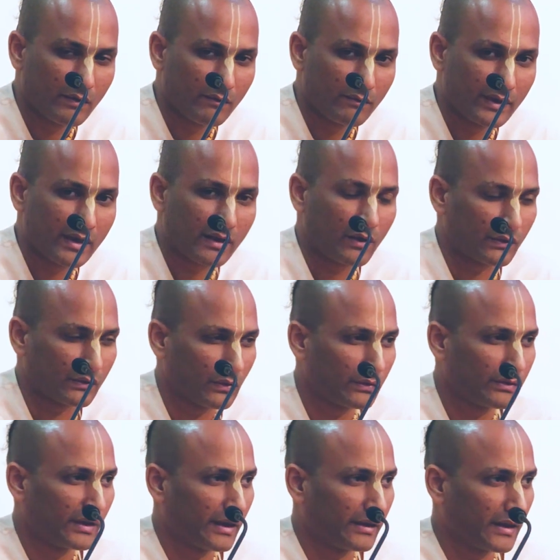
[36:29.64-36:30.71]
we are
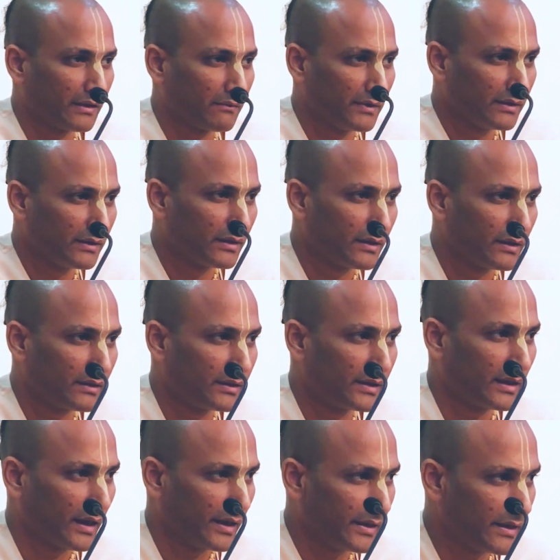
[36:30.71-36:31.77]
associating with
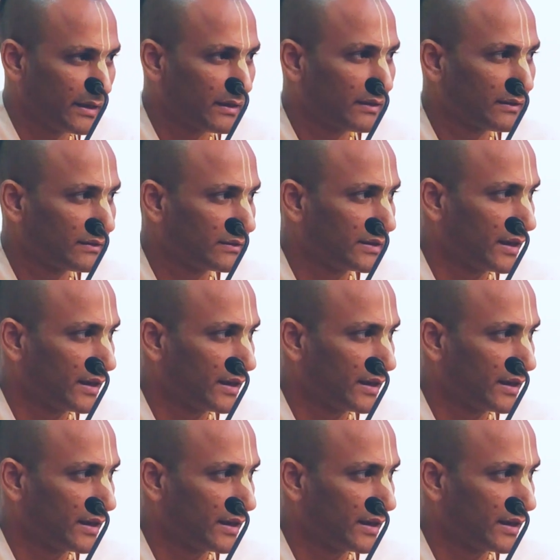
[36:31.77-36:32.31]
the ideas,